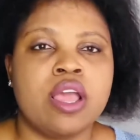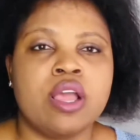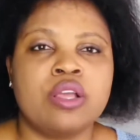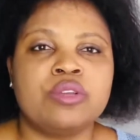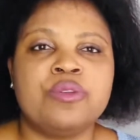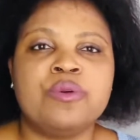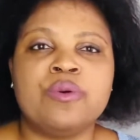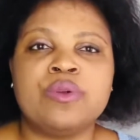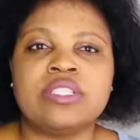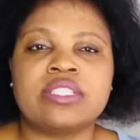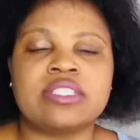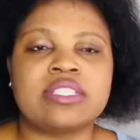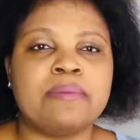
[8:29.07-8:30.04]
You know, it's
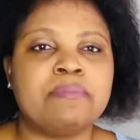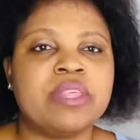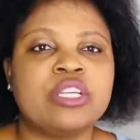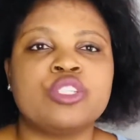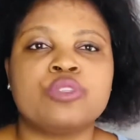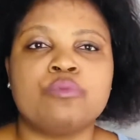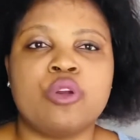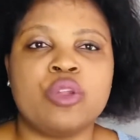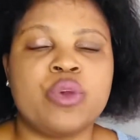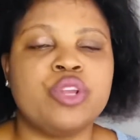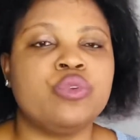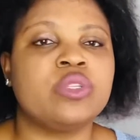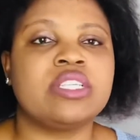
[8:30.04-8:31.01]
something small
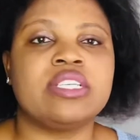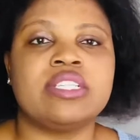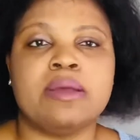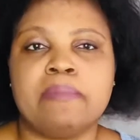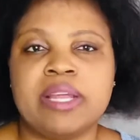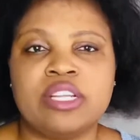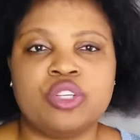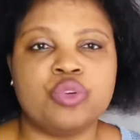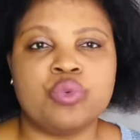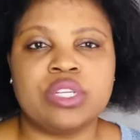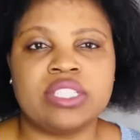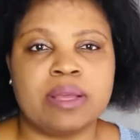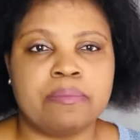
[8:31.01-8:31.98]
when you see somebody
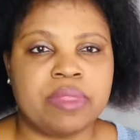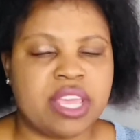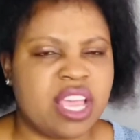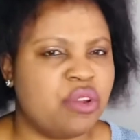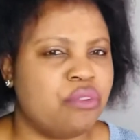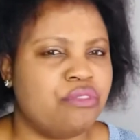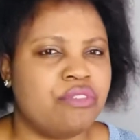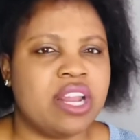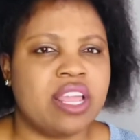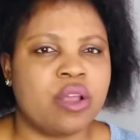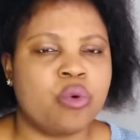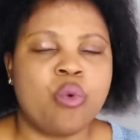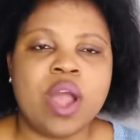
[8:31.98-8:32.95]
doing something and you're
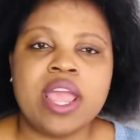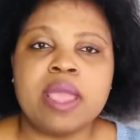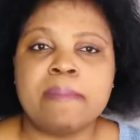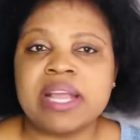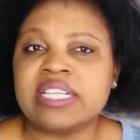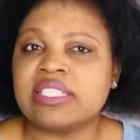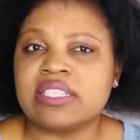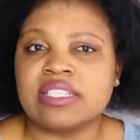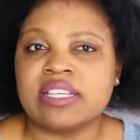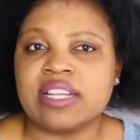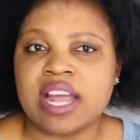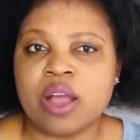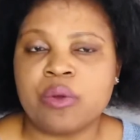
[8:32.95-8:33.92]
feeling, why am I
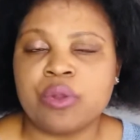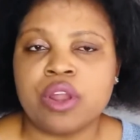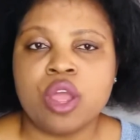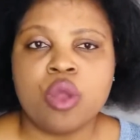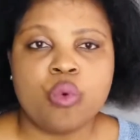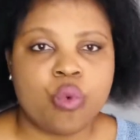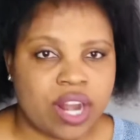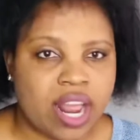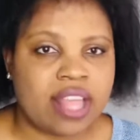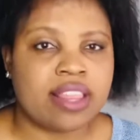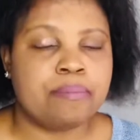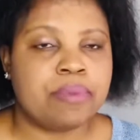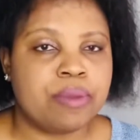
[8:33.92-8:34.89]
sitting down when
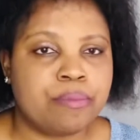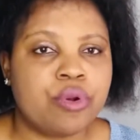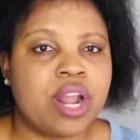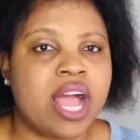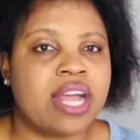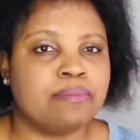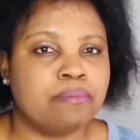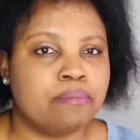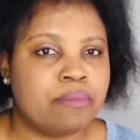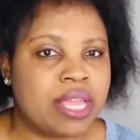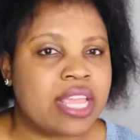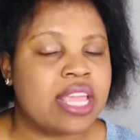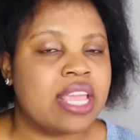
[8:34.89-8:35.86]
other people are
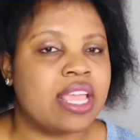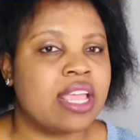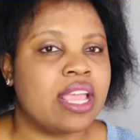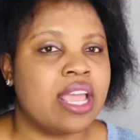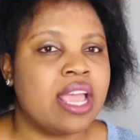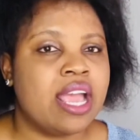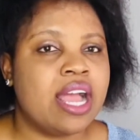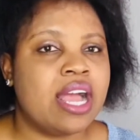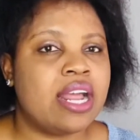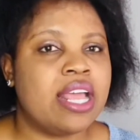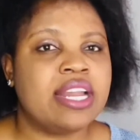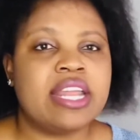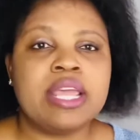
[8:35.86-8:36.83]
making
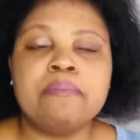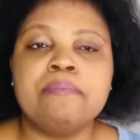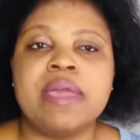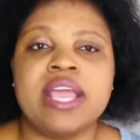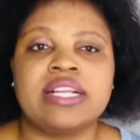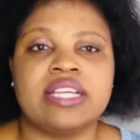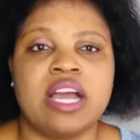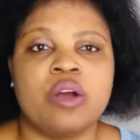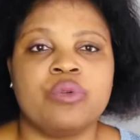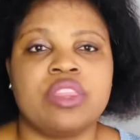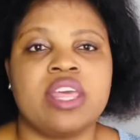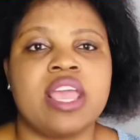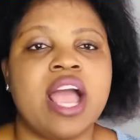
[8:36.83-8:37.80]
an impact
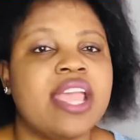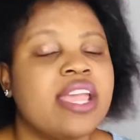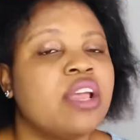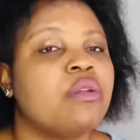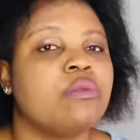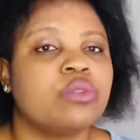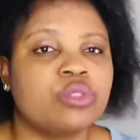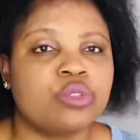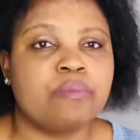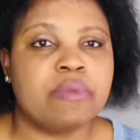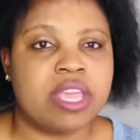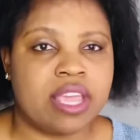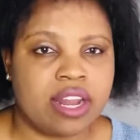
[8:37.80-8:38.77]
out there? I can also
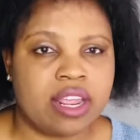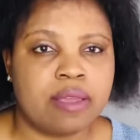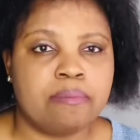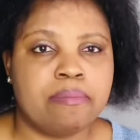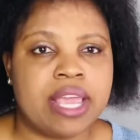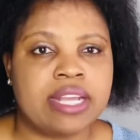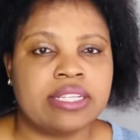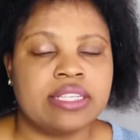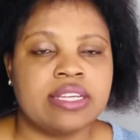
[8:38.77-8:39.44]
make an impact.